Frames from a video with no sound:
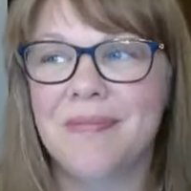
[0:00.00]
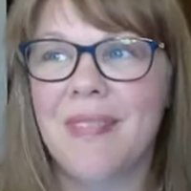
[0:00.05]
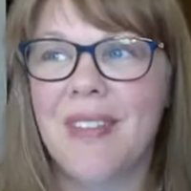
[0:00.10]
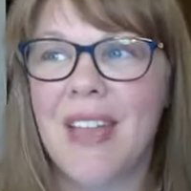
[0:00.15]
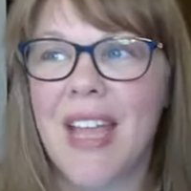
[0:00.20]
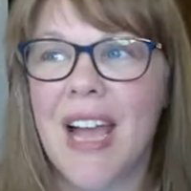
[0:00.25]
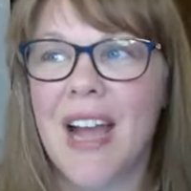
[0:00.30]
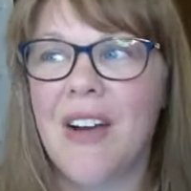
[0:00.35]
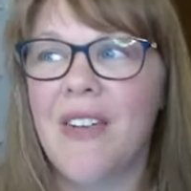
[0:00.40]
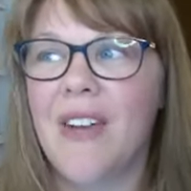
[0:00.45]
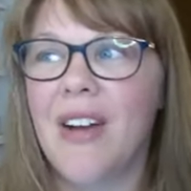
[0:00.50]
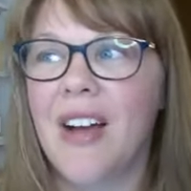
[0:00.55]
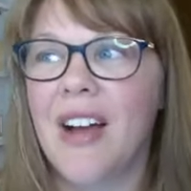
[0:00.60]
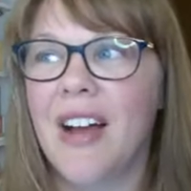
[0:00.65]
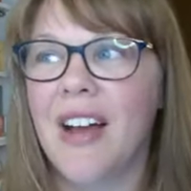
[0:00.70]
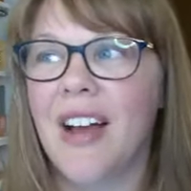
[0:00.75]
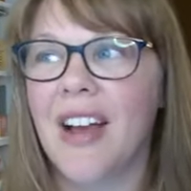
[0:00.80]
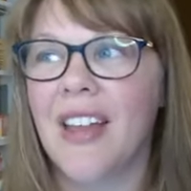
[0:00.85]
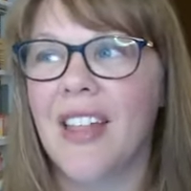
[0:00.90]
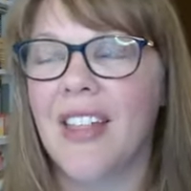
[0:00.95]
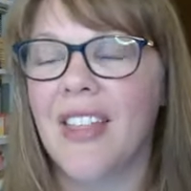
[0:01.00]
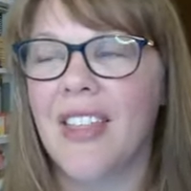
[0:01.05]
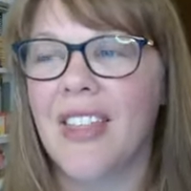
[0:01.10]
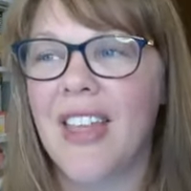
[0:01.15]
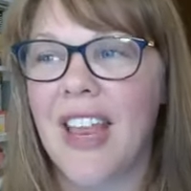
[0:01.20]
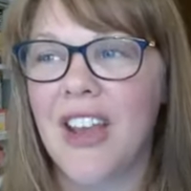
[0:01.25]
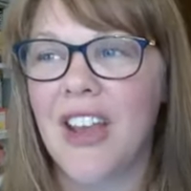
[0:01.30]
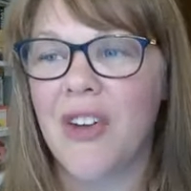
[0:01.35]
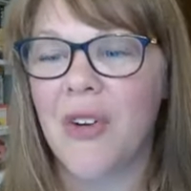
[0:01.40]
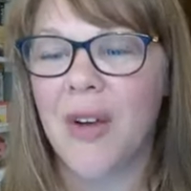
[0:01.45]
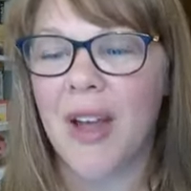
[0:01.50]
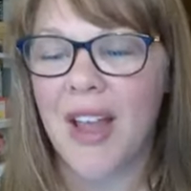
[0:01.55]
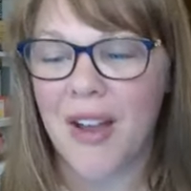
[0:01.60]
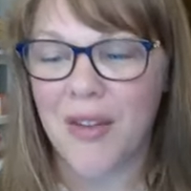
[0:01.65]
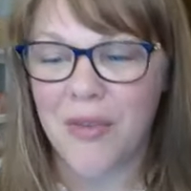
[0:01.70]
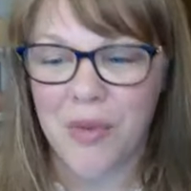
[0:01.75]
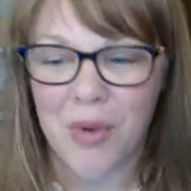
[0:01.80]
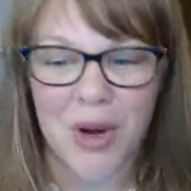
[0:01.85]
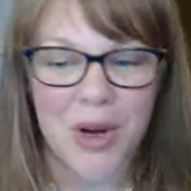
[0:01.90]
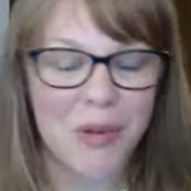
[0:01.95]
Now, they know I
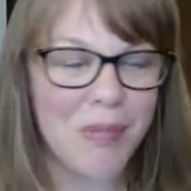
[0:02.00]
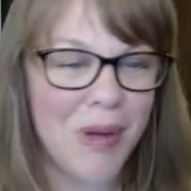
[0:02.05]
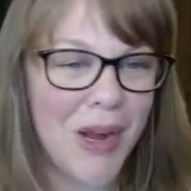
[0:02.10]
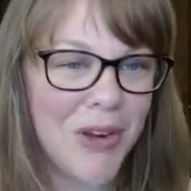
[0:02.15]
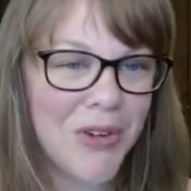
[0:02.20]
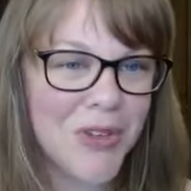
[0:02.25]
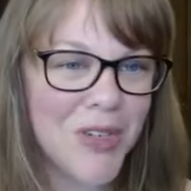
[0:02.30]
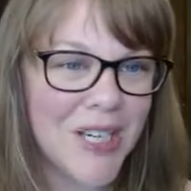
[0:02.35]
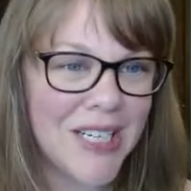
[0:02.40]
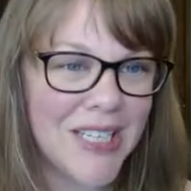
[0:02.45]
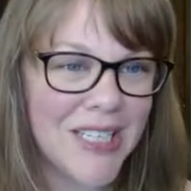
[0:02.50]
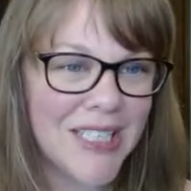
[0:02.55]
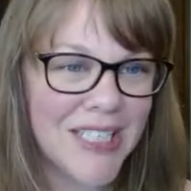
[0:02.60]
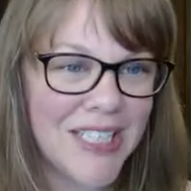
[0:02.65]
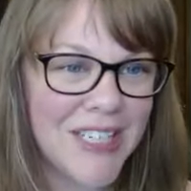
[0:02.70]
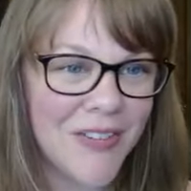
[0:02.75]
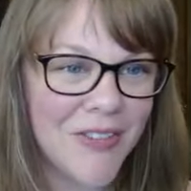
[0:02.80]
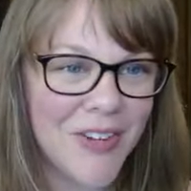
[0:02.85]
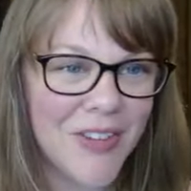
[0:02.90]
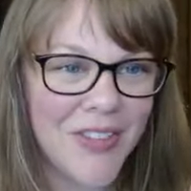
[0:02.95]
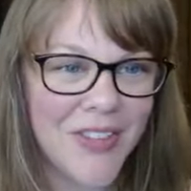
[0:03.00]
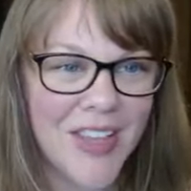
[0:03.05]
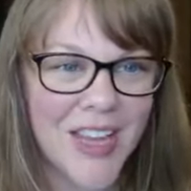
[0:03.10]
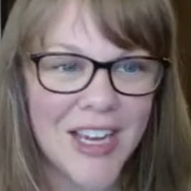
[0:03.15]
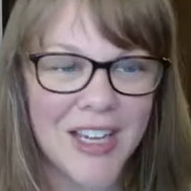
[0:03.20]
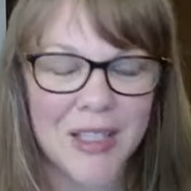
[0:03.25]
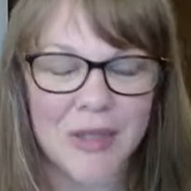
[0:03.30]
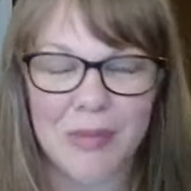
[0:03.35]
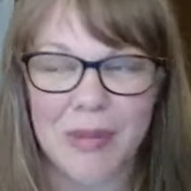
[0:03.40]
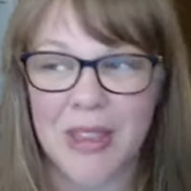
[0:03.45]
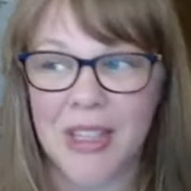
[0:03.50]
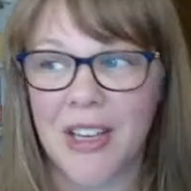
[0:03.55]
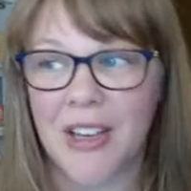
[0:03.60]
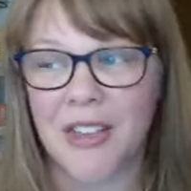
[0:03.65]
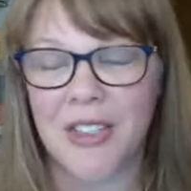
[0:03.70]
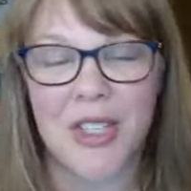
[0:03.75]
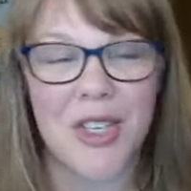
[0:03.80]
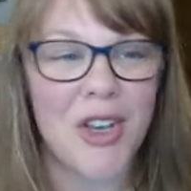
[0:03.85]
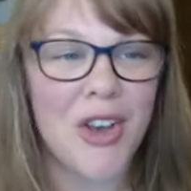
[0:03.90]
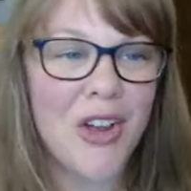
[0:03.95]
have work boundaries and different things, but they
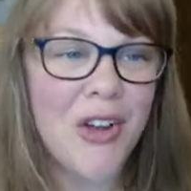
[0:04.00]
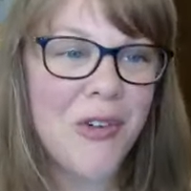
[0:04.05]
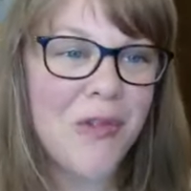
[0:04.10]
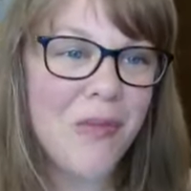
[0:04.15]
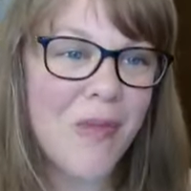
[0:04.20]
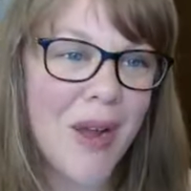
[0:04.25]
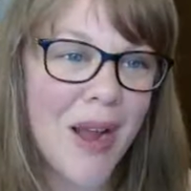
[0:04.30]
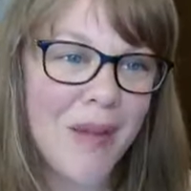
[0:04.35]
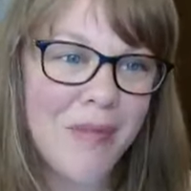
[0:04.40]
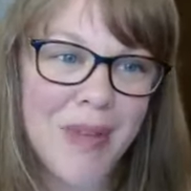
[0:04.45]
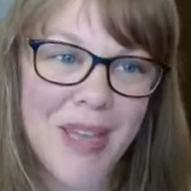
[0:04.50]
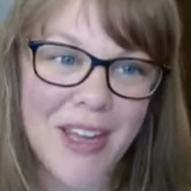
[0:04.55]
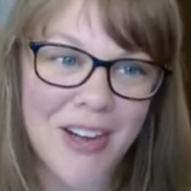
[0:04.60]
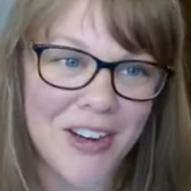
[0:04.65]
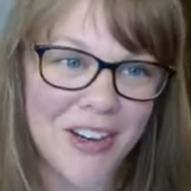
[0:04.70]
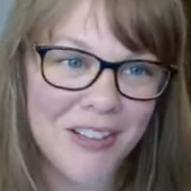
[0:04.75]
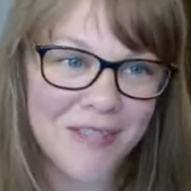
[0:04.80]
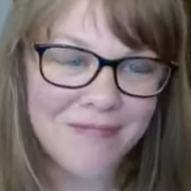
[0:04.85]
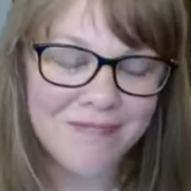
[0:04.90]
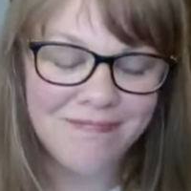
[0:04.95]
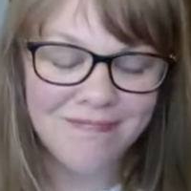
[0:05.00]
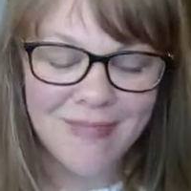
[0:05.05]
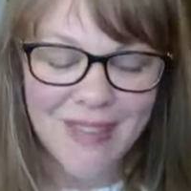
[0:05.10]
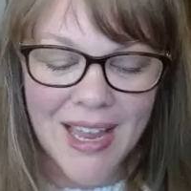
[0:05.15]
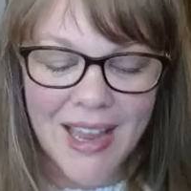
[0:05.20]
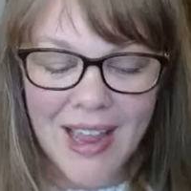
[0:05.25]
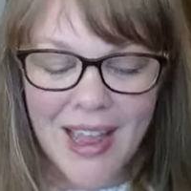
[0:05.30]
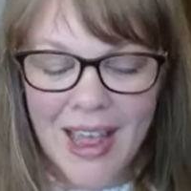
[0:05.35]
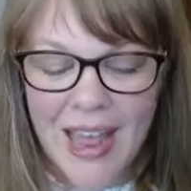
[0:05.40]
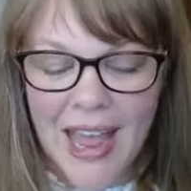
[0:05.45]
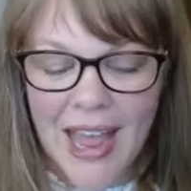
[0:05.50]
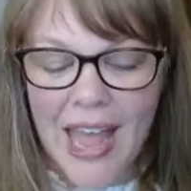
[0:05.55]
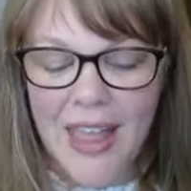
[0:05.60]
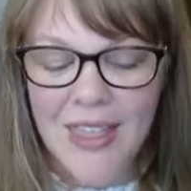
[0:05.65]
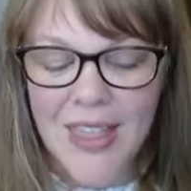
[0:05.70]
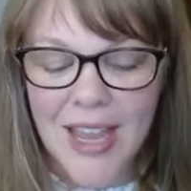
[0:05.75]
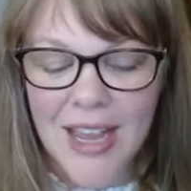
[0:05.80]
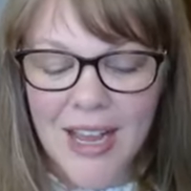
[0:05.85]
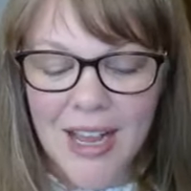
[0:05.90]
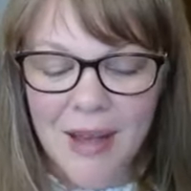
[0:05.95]
also know I'm here
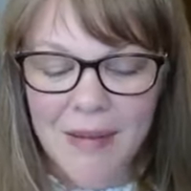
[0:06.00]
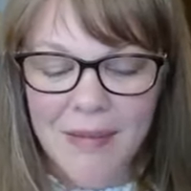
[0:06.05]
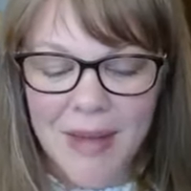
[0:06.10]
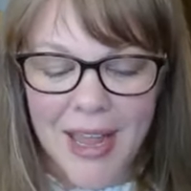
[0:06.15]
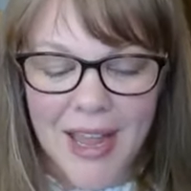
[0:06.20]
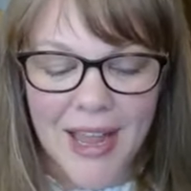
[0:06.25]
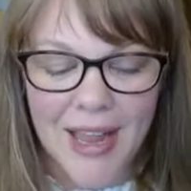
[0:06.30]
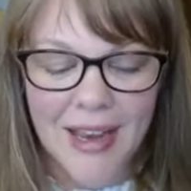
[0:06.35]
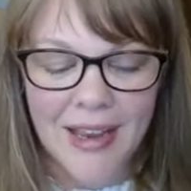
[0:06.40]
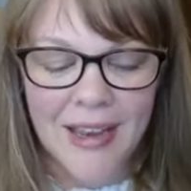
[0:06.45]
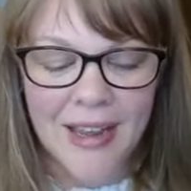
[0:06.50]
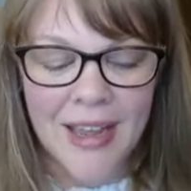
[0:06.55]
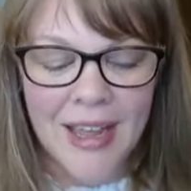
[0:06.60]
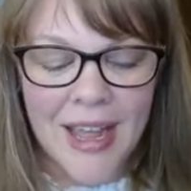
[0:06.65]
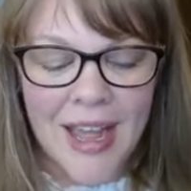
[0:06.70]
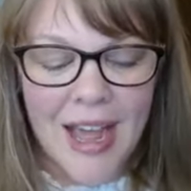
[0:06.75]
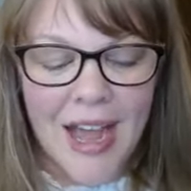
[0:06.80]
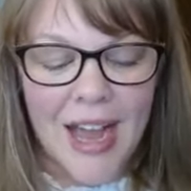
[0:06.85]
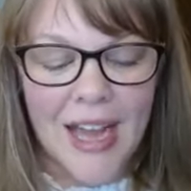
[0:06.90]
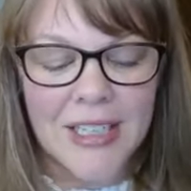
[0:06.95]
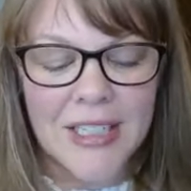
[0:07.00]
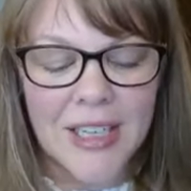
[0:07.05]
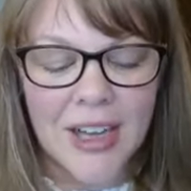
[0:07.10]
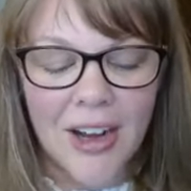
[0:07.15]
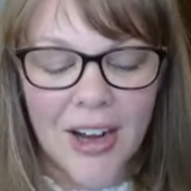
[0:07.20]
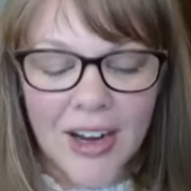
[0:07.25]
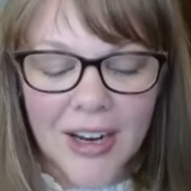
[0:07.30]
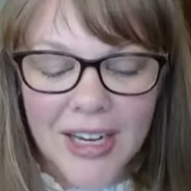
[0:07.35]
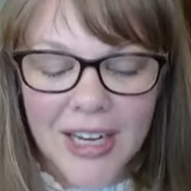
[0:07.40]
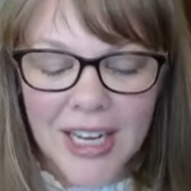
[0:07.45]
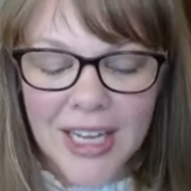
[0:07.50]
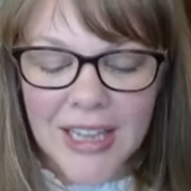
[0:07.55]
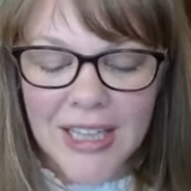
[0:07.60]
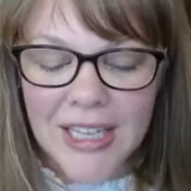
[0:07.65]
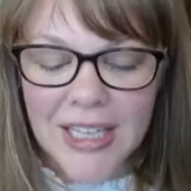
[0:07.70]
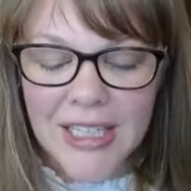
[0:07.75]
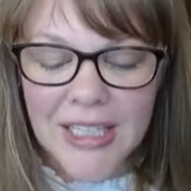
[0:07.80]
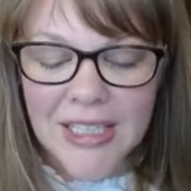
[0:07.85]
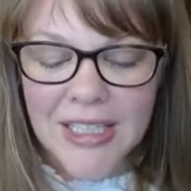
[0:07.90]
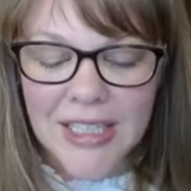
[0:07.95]
and they come in. I talk in
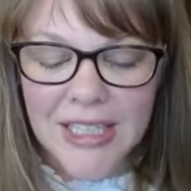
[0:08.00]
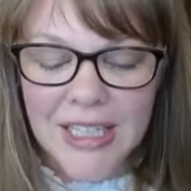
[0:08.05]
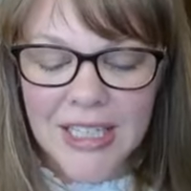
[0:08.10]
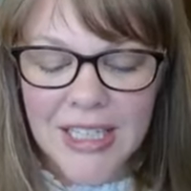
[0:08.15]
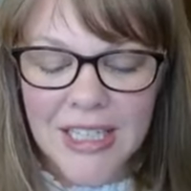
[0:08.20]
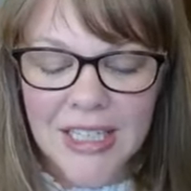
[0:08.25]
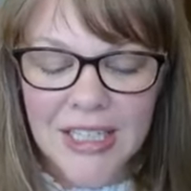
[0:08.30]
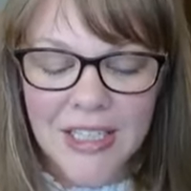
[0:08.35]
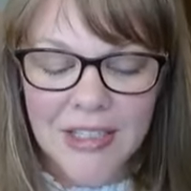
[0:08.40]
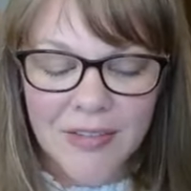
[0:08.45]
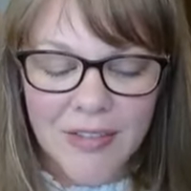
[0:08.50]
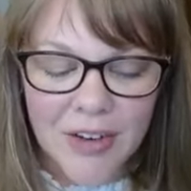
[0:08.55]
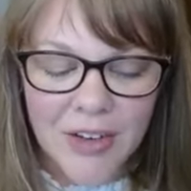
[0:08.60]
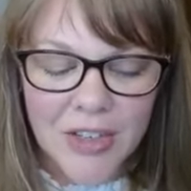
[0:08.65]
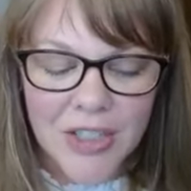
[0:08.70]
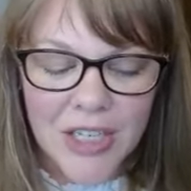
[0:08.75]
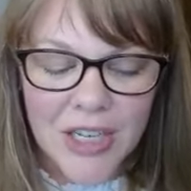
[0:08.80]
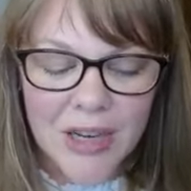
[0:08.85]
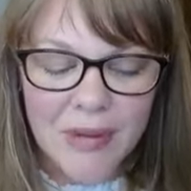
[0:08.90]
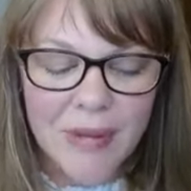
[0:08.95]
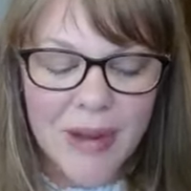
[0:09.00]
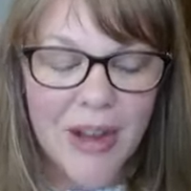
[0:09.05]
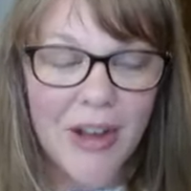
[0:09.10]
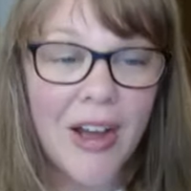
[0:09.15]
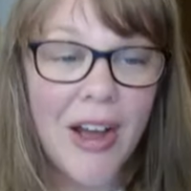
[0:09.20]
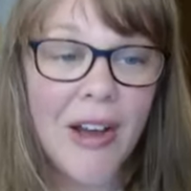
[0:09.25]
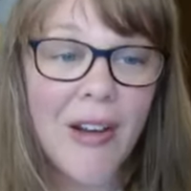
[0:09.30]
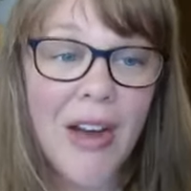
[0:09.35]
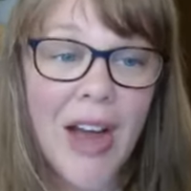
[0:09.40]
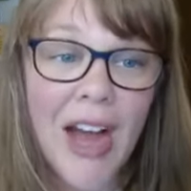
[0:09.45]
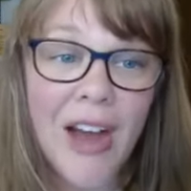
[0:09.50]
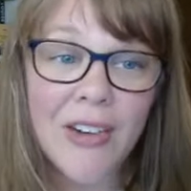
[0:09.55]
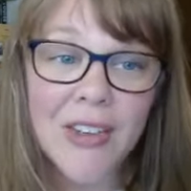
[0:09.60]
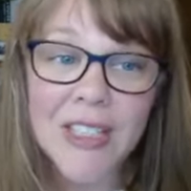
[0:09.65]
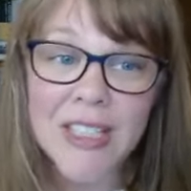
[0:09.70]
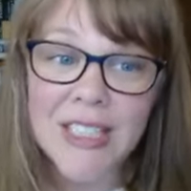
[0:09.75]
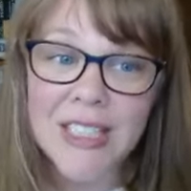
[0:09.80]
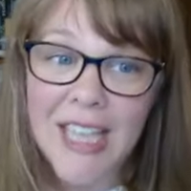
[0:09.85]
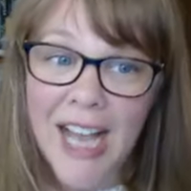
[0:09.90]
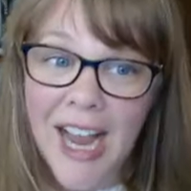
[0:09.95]
this in this devotion about how
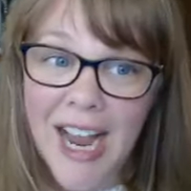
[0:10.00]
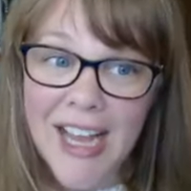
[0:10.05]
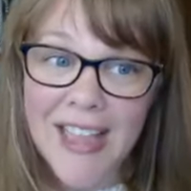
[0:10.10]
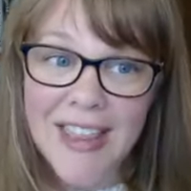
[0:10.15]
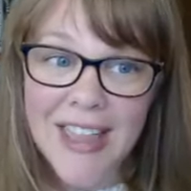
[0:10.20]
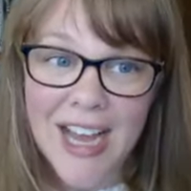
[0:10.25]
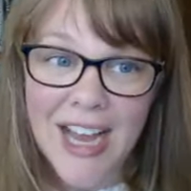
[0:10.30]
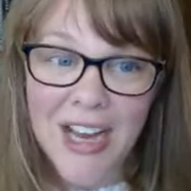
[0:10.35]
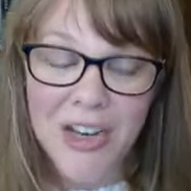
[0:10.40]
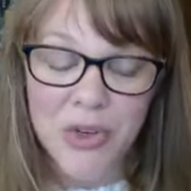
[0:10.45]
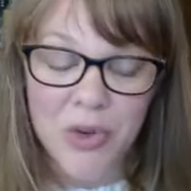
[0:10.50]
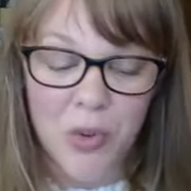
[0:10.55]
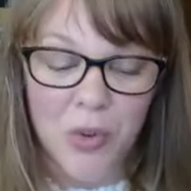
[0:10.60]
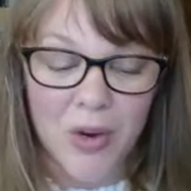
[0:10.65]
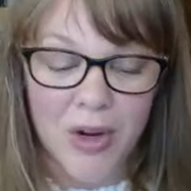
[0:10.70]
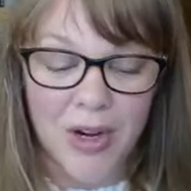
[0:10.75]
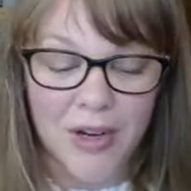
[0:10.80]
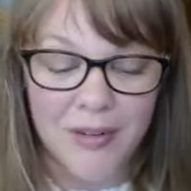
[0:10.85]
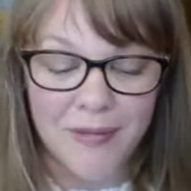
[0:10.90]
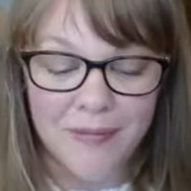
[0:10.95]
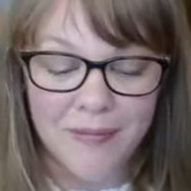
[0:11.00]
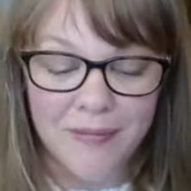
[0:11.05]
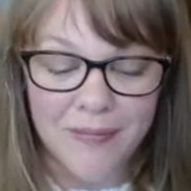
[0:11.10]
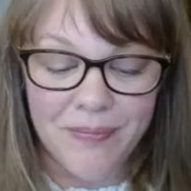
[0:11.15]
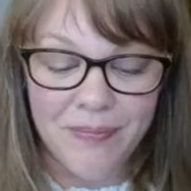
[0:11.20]
outside that door